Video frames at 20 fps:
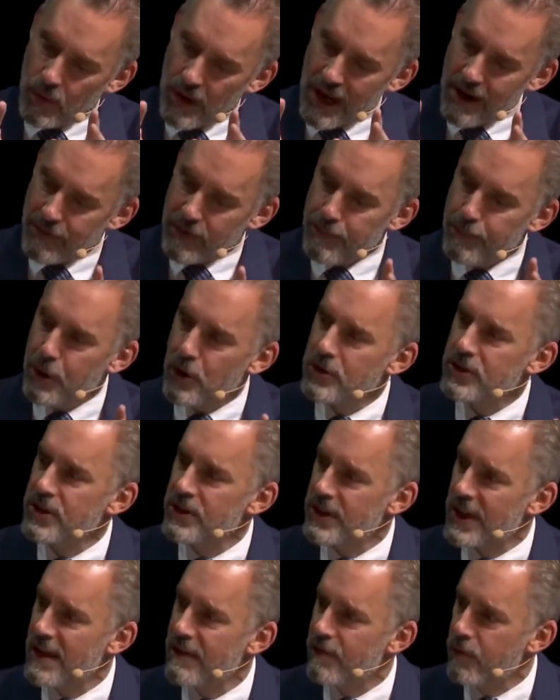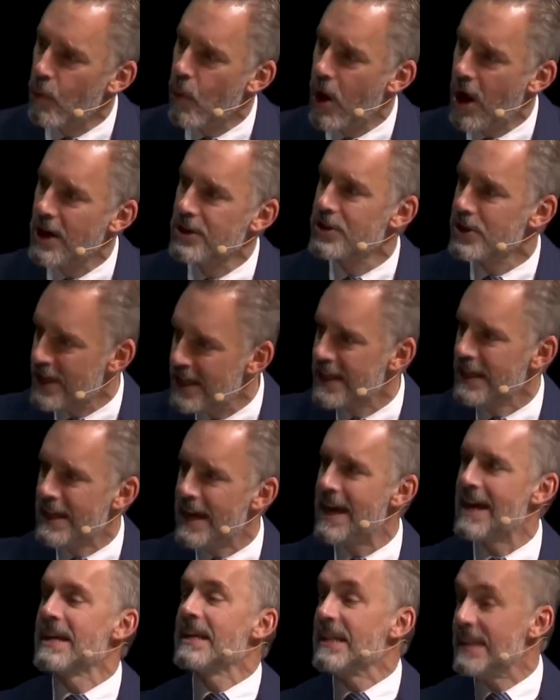every person they've watched.
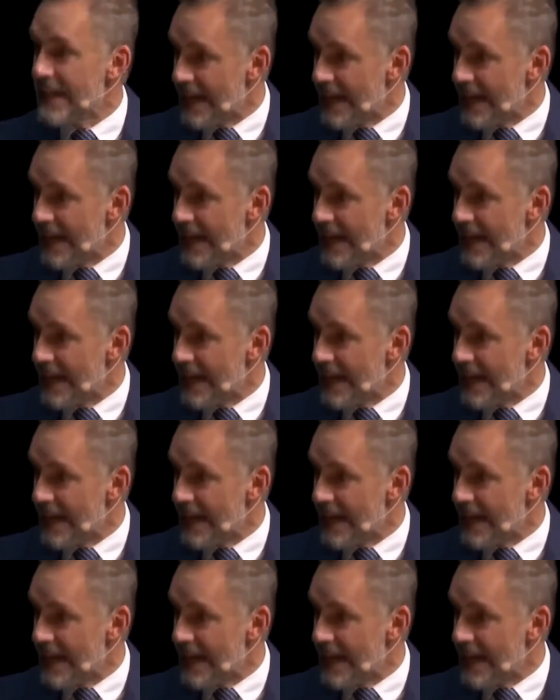Yes,